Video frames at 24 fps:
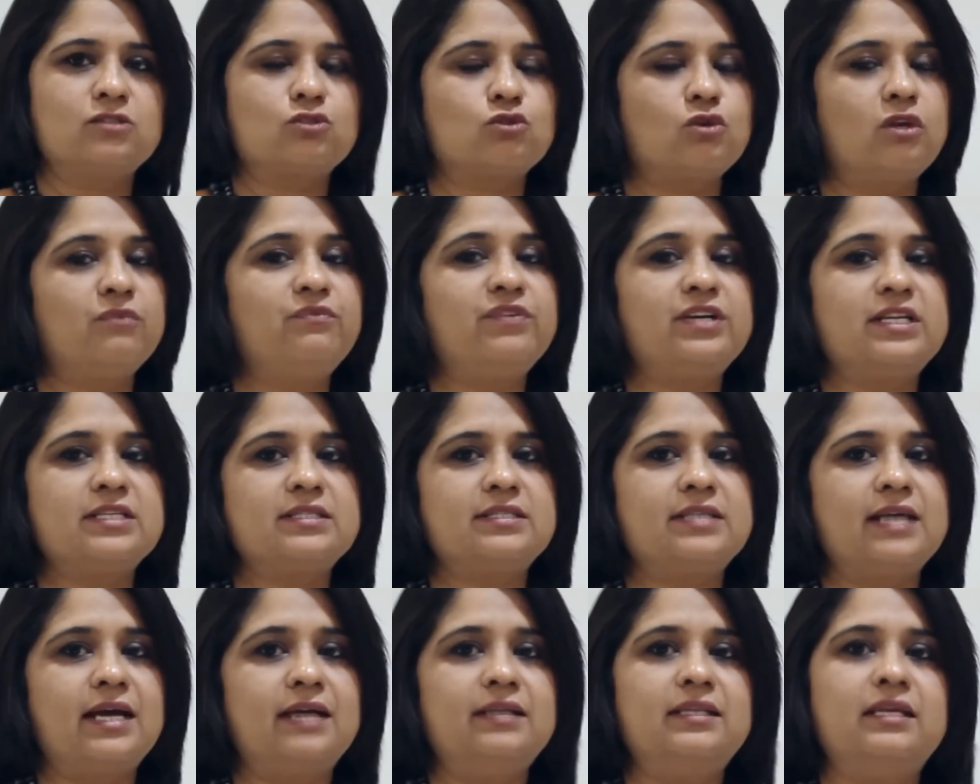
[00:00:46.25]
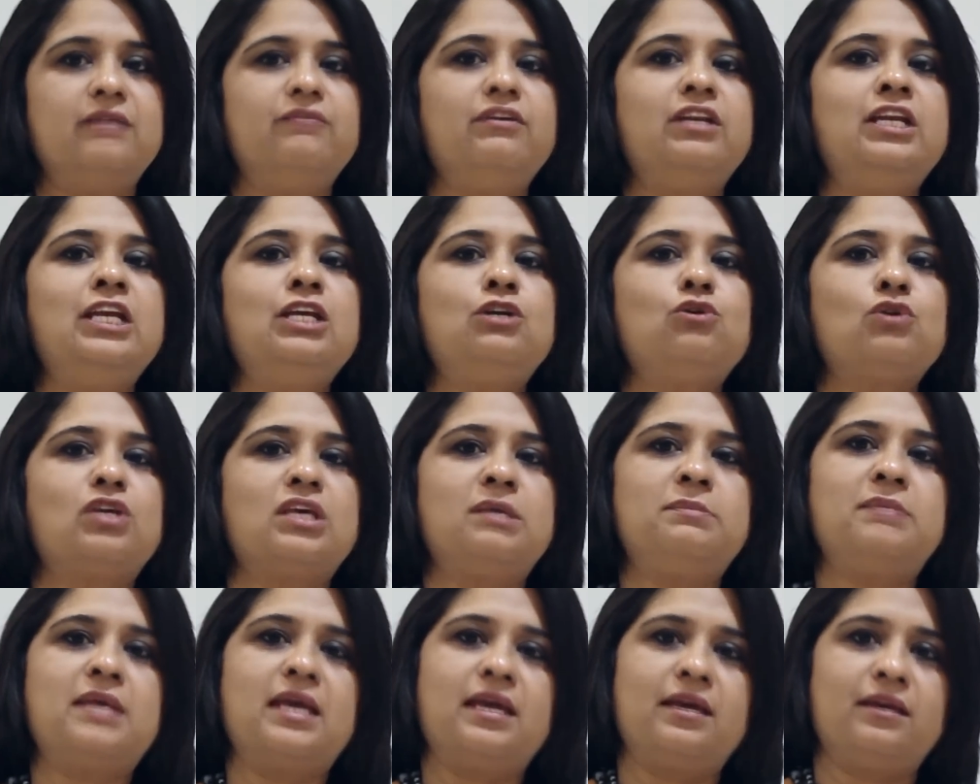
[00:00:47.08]
So if it is that, then we need to keep
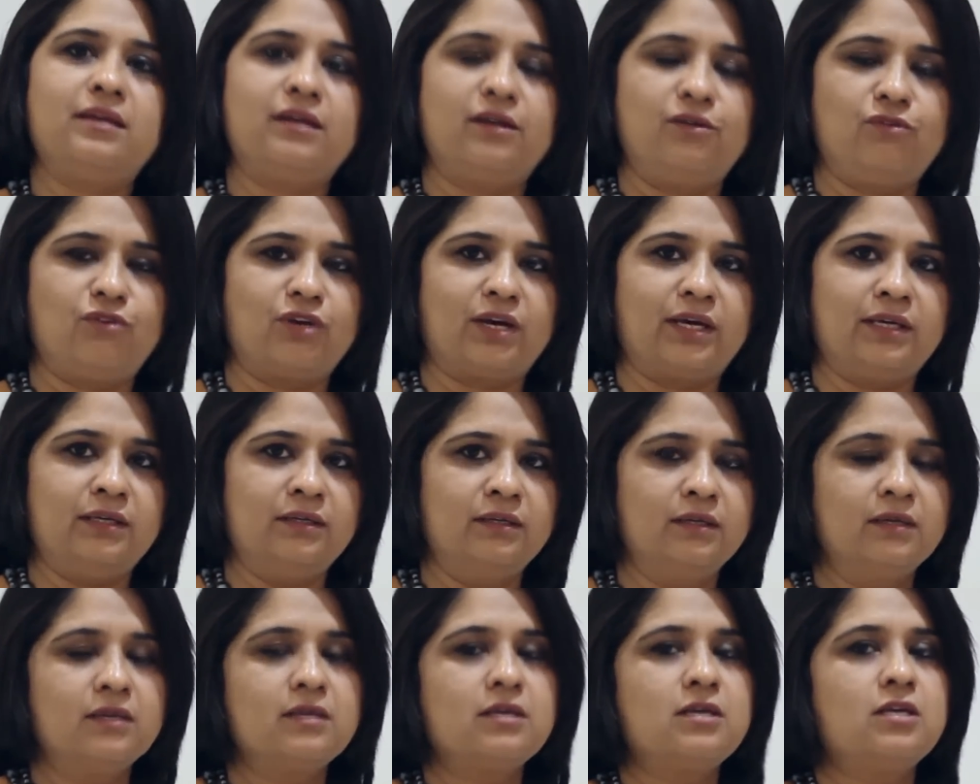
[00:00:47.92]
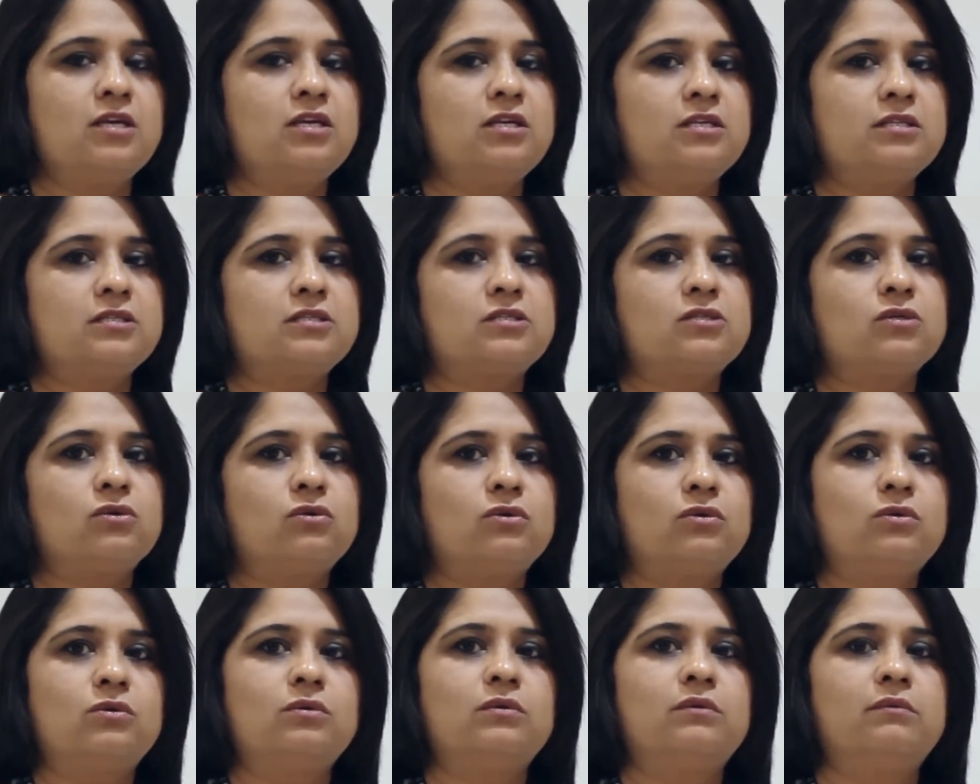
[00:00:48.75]
the area dry.
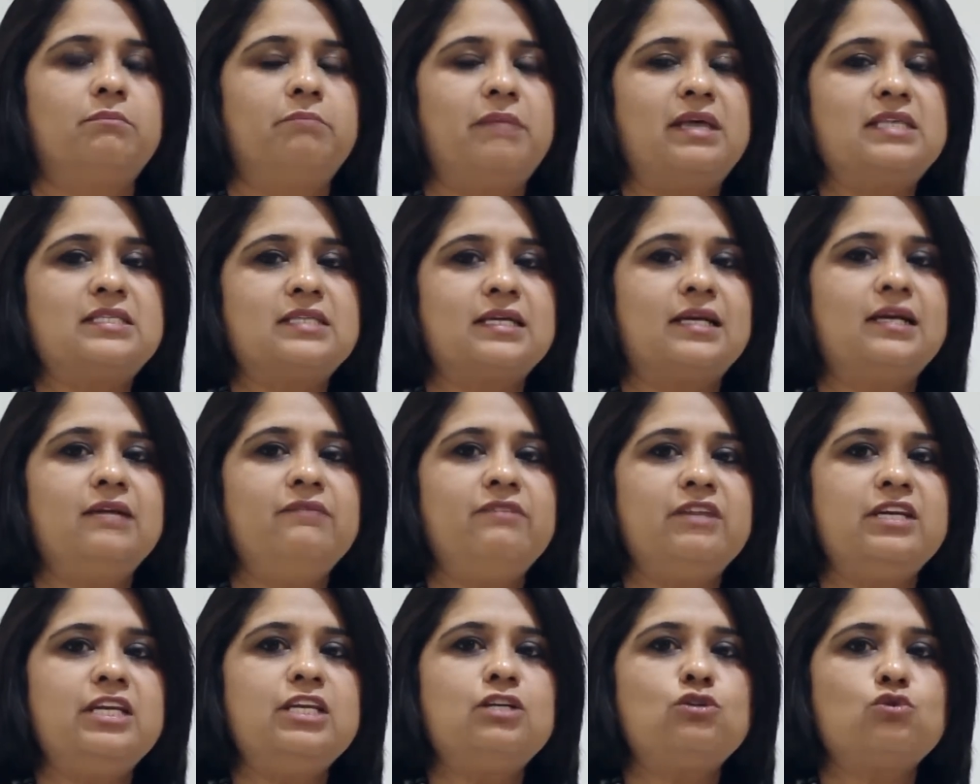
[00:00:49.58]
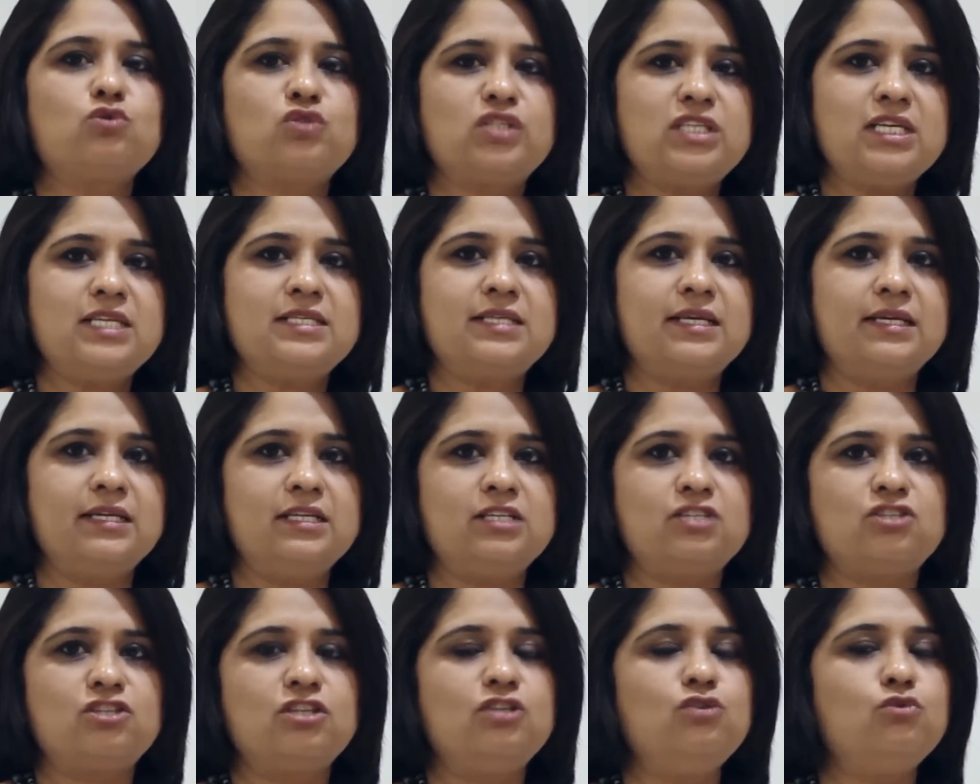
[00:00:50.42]
So basically we need to see the
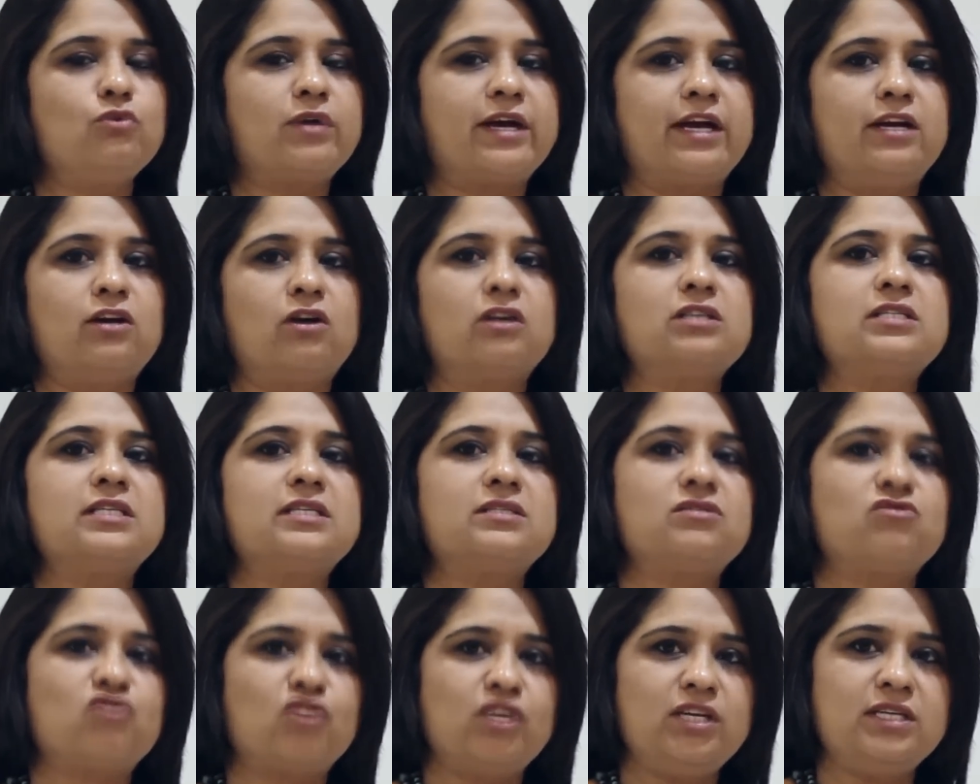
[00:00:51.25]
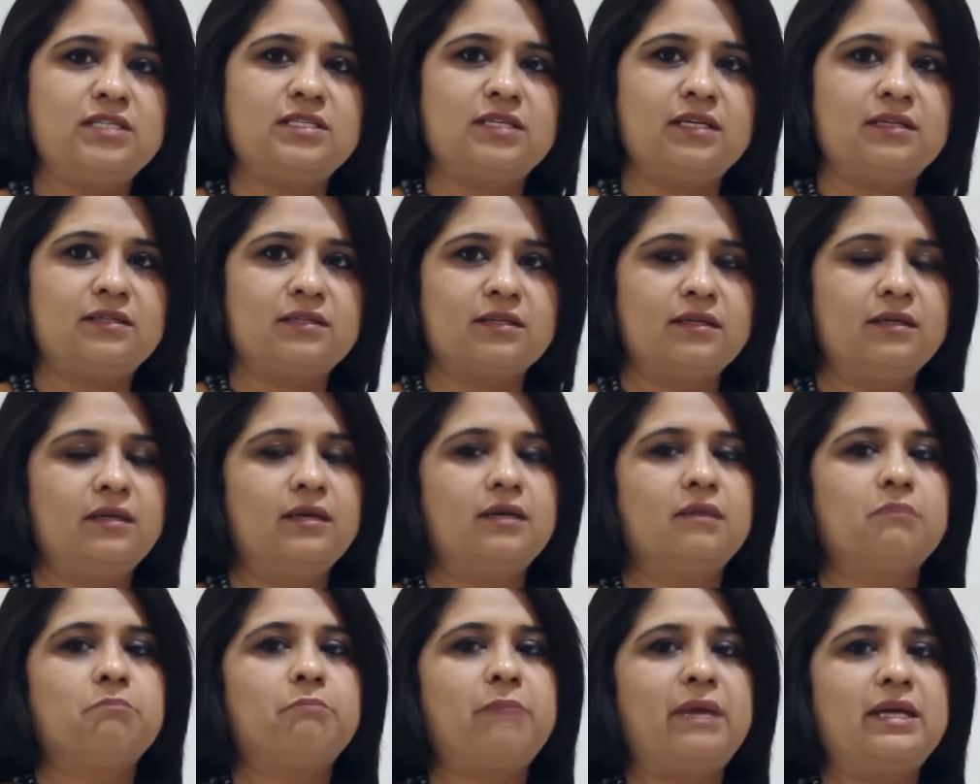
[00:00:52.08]
lesion. You cannot just treat it
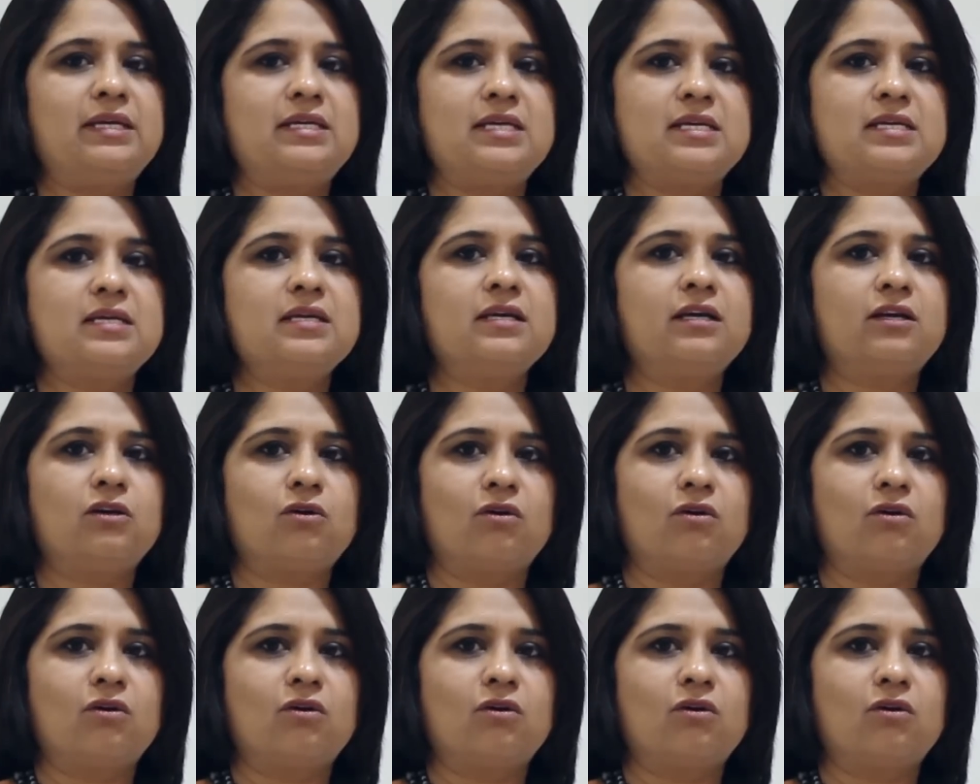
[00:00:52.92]
by taking an